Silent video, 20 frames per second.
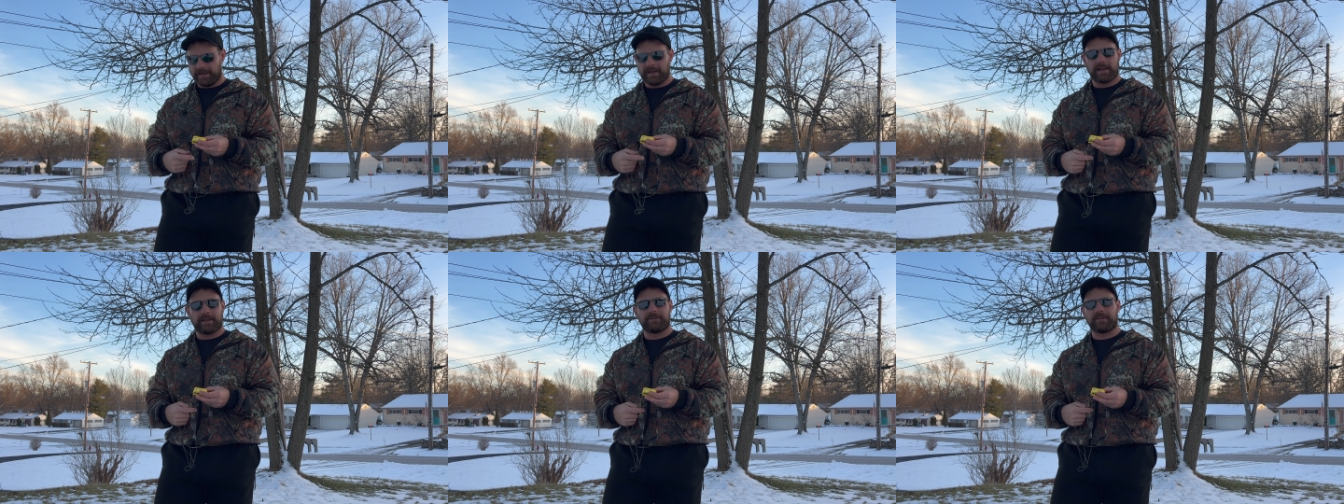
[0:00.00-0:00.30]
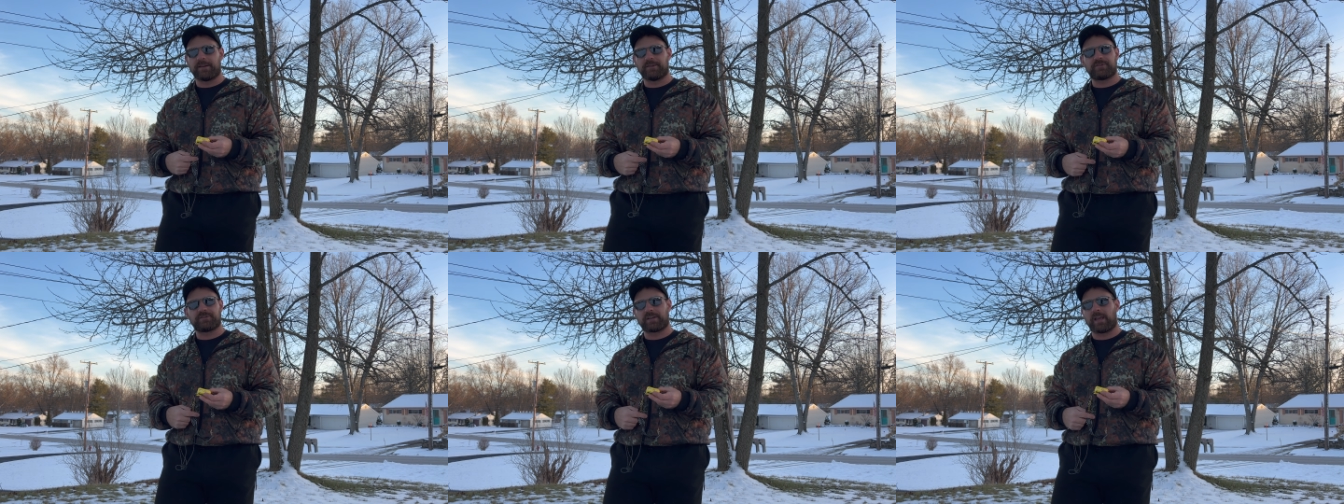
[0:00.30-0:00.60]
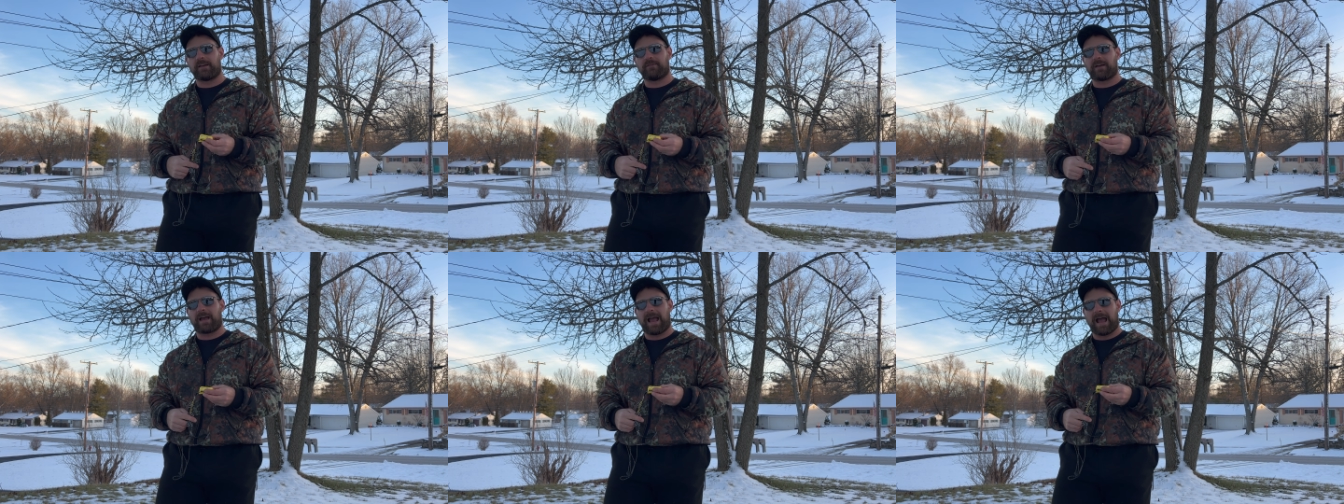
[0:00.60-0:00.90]
and they'd
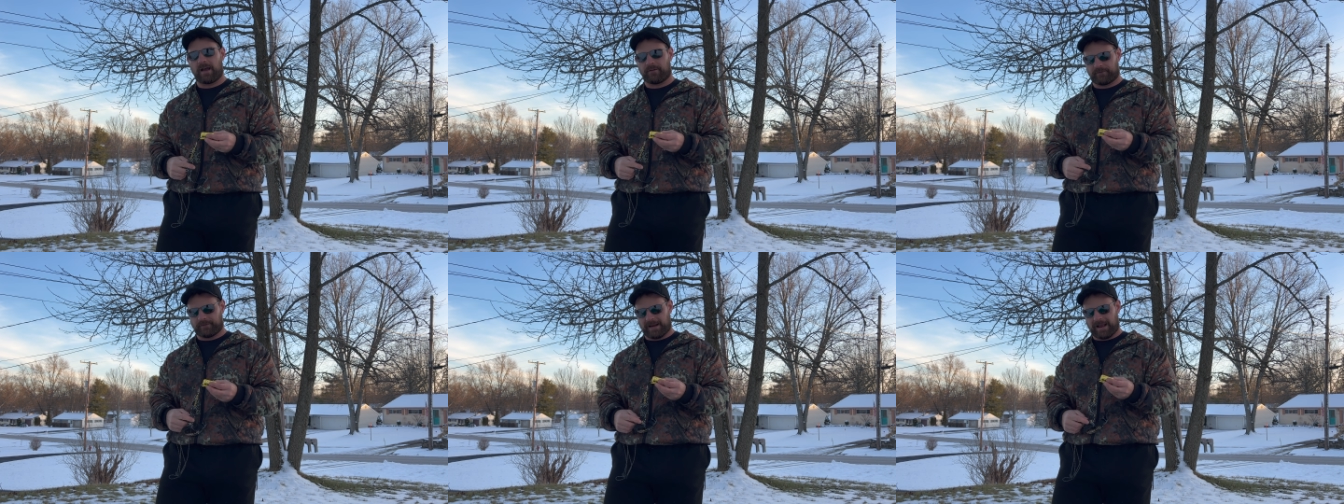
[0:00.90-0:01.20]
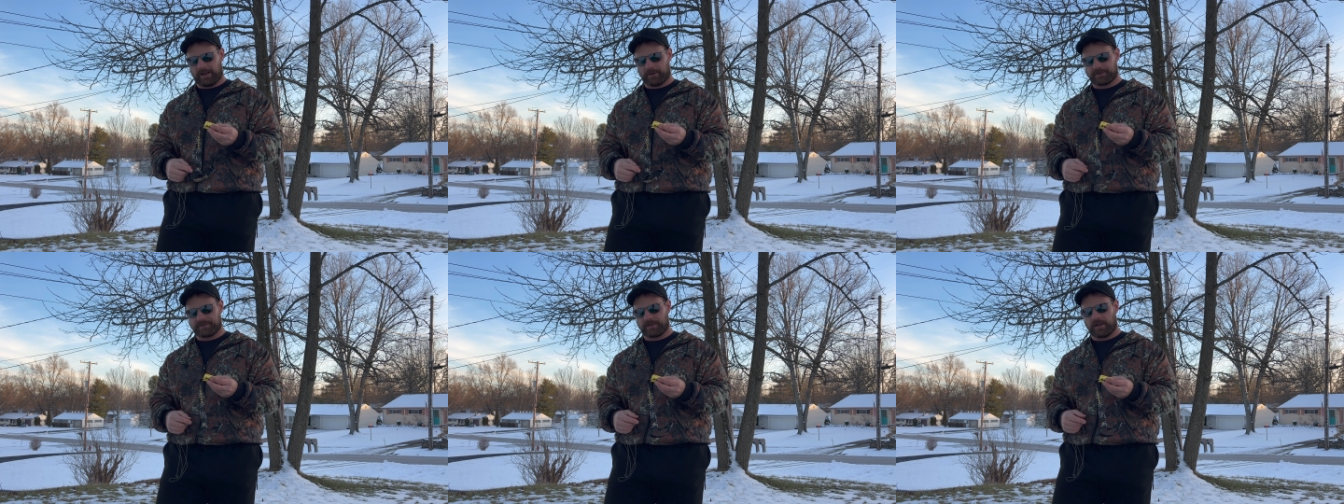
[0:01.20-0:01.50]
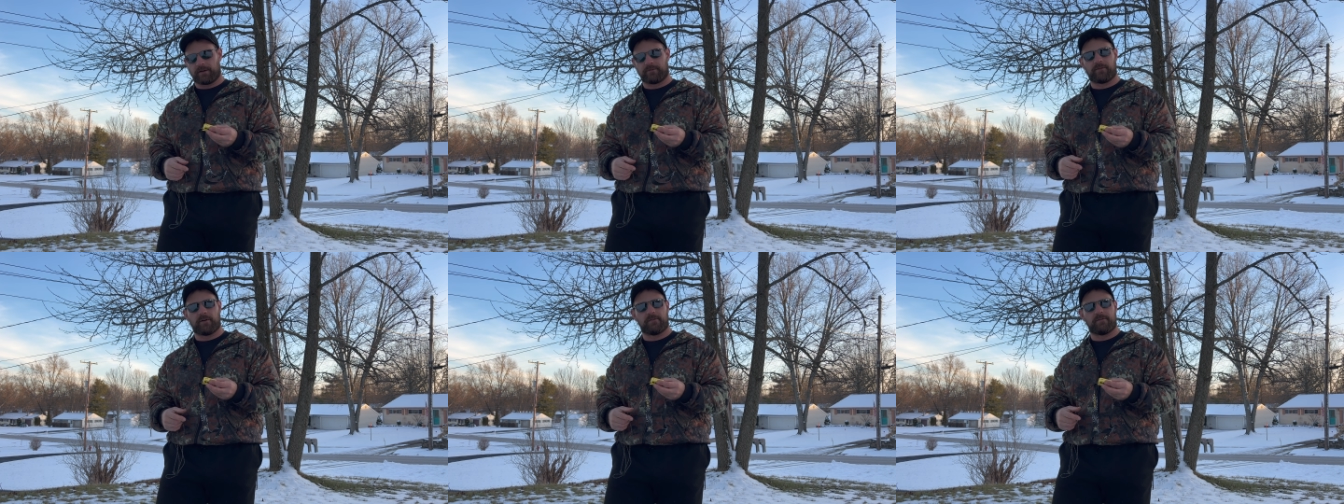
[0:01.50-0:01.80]
shave a ½ an ounce
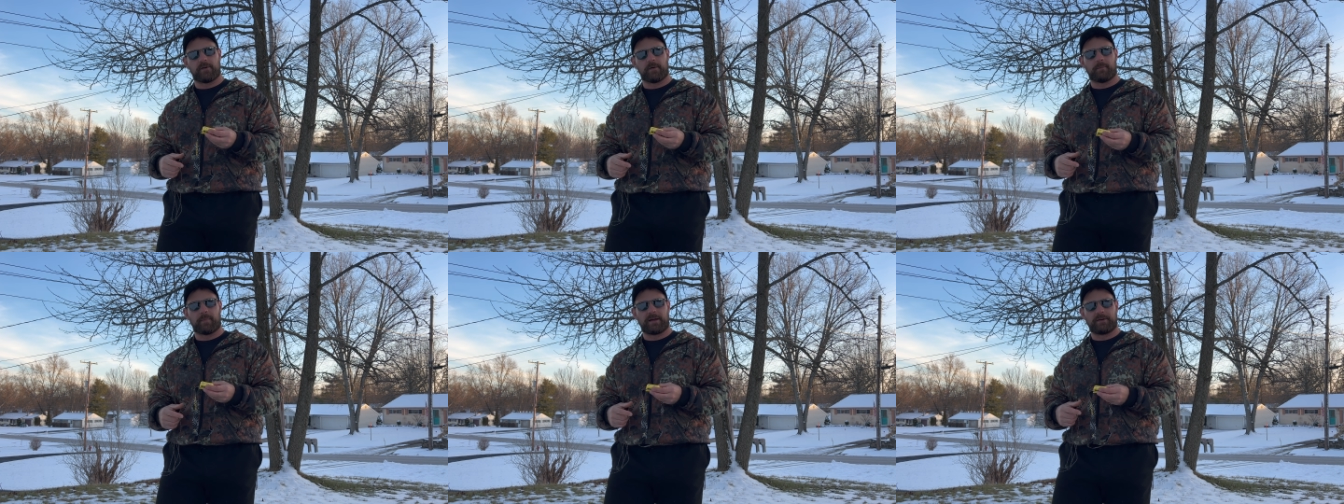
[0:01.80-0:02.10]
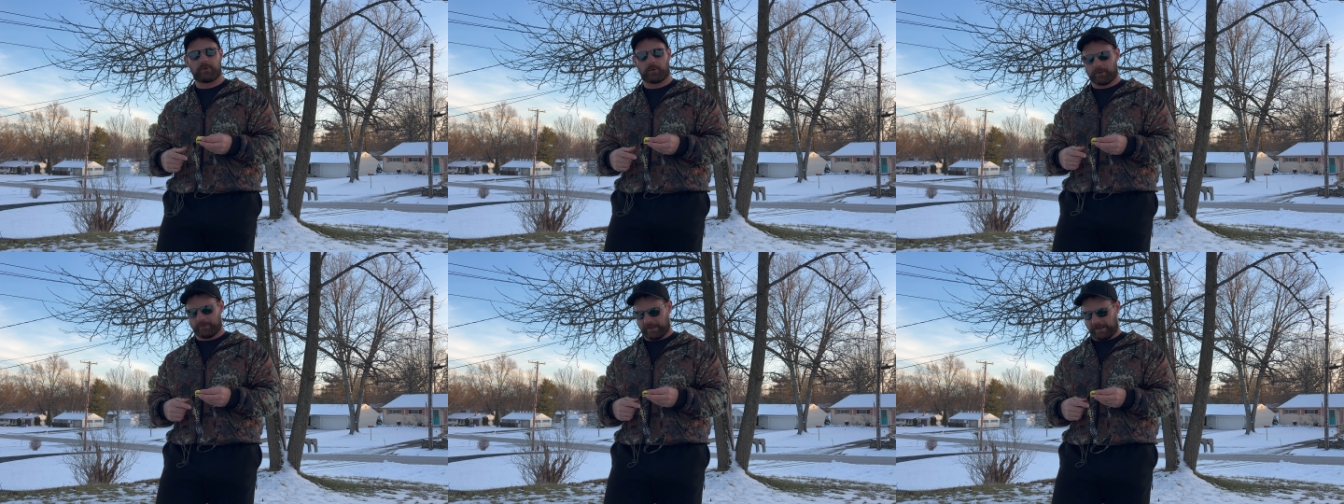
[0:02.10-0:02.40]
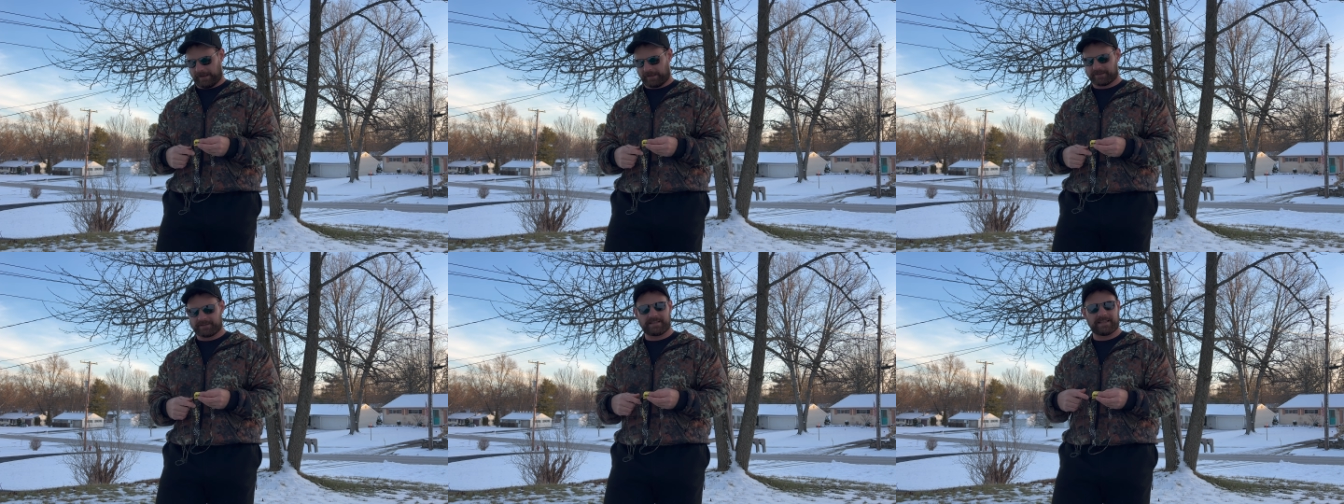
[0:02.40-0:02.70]
off of it by doing
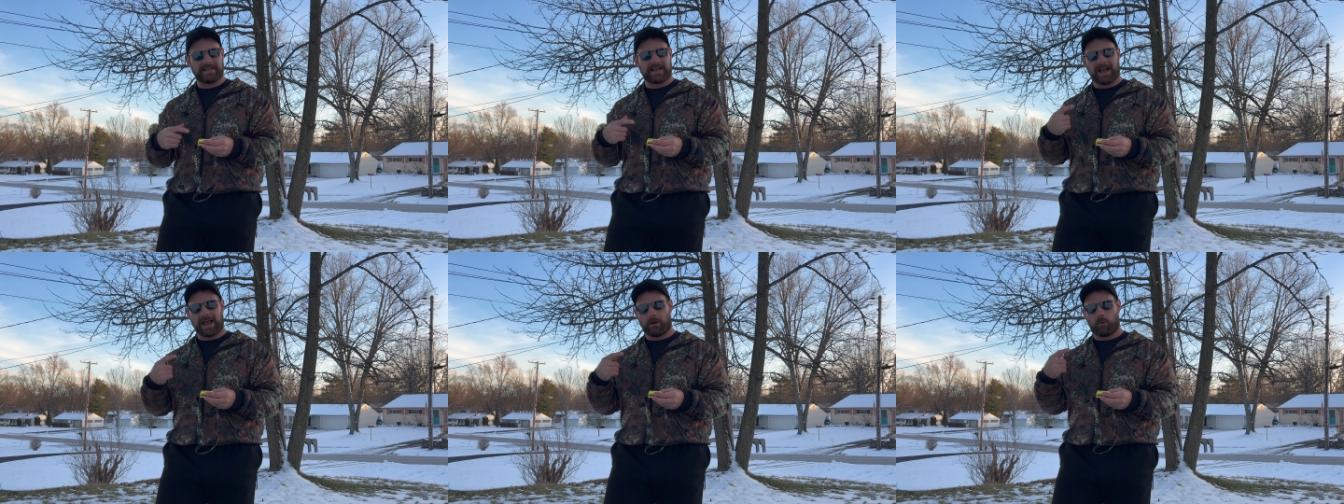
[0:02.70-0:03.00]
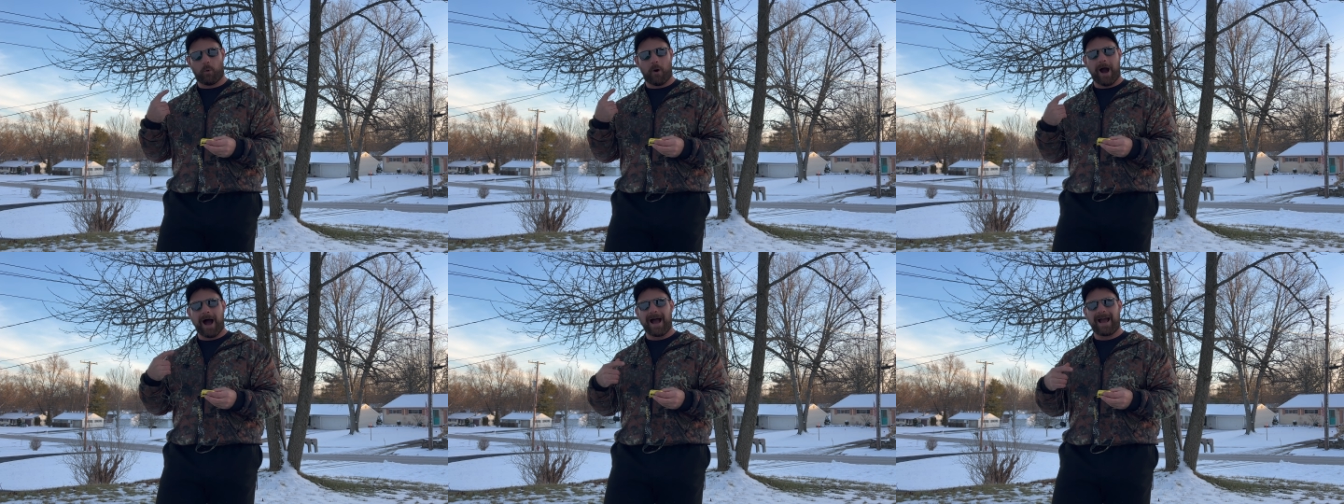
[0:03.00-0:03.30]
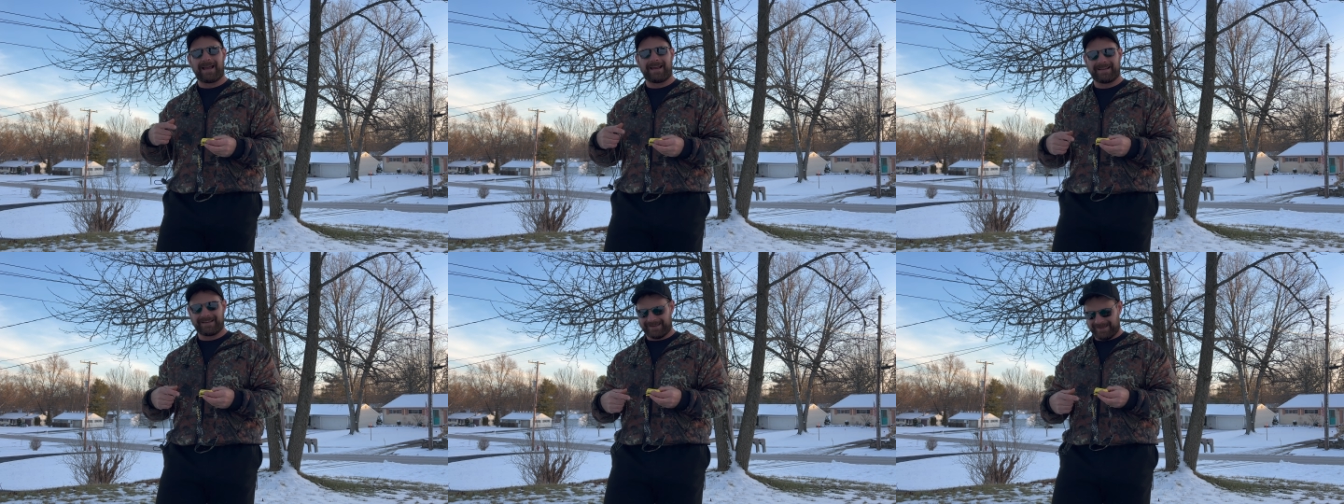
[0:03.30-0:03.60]
like a
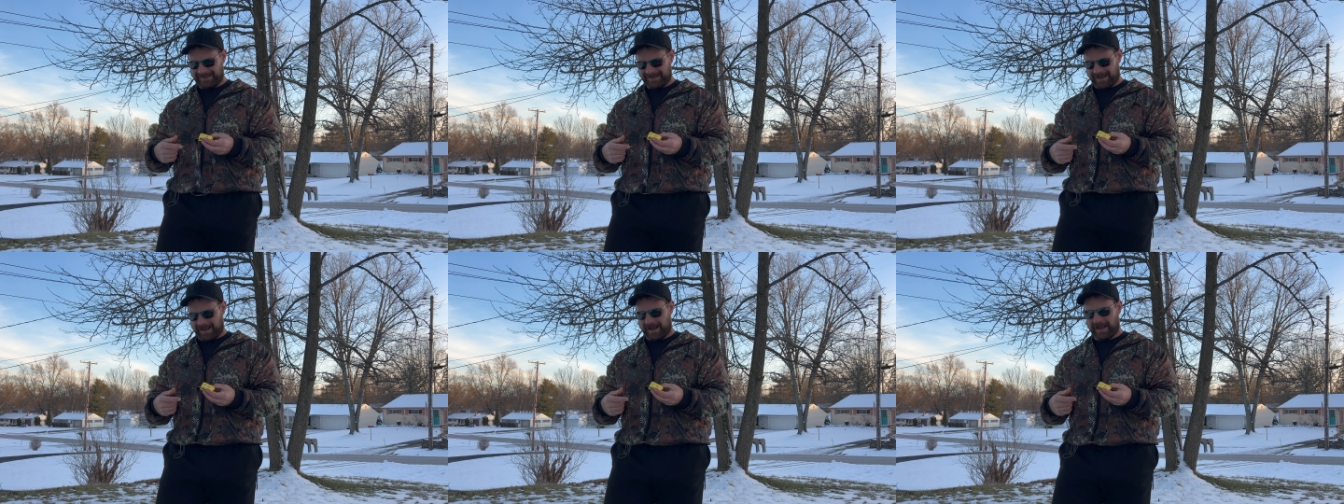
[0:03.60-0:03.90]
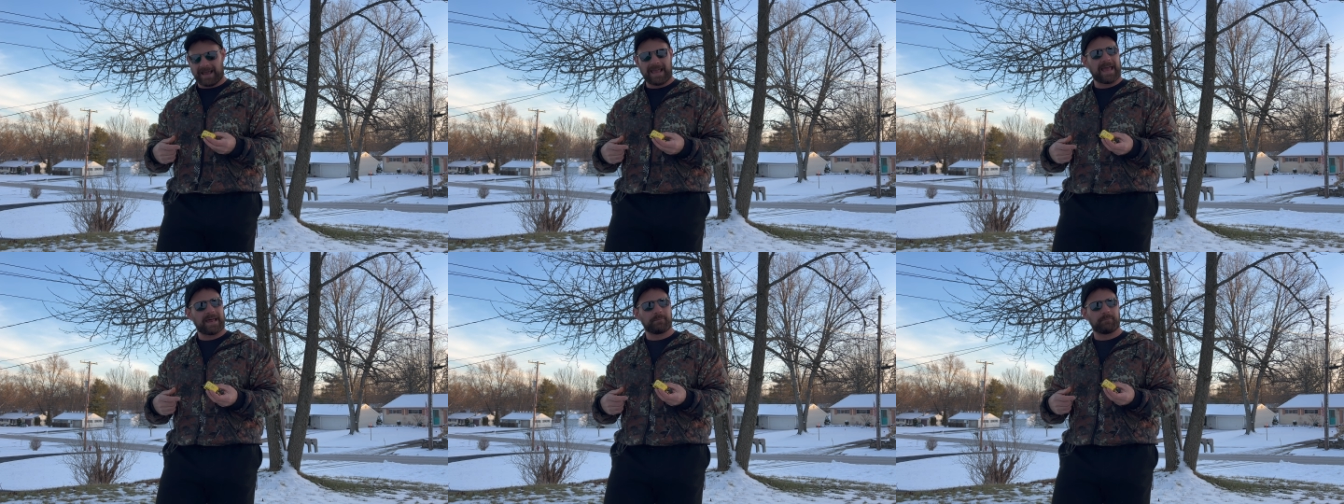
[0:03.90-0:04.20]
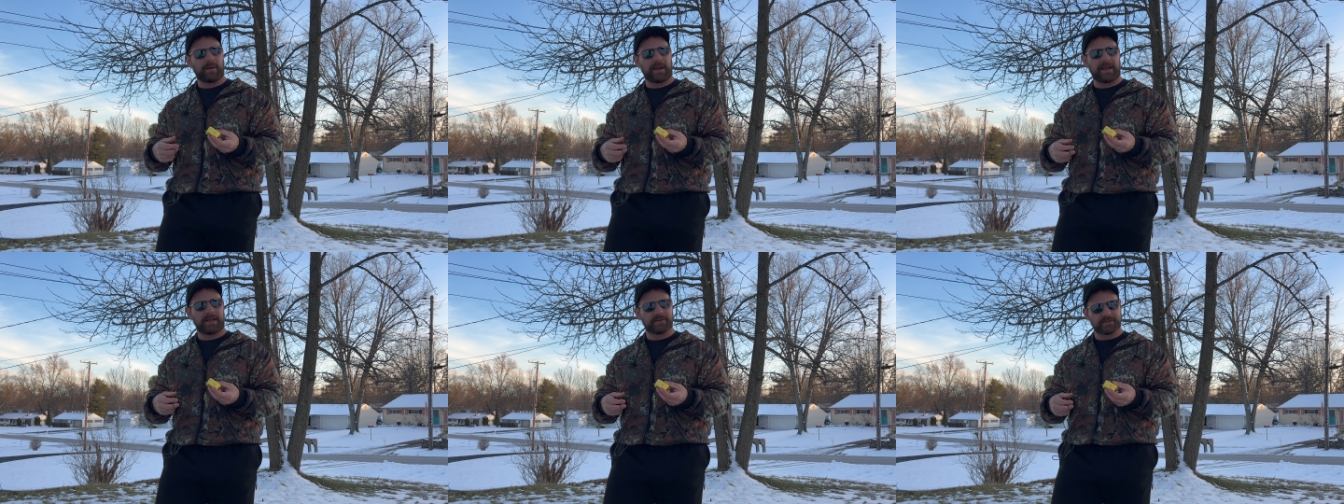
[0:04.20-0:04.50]
DIY
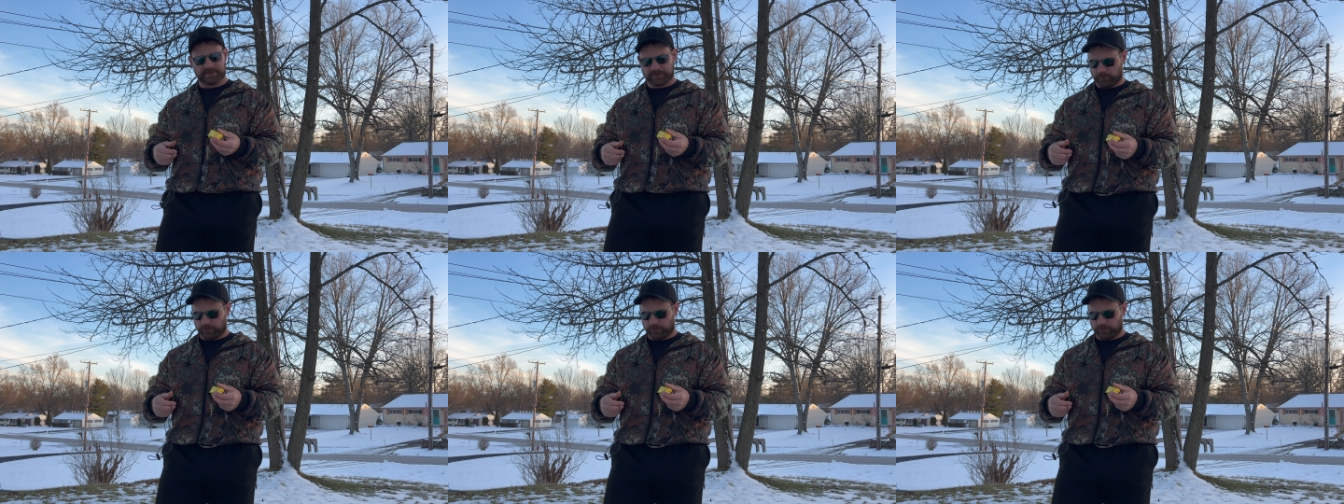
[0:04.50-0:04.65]
headband.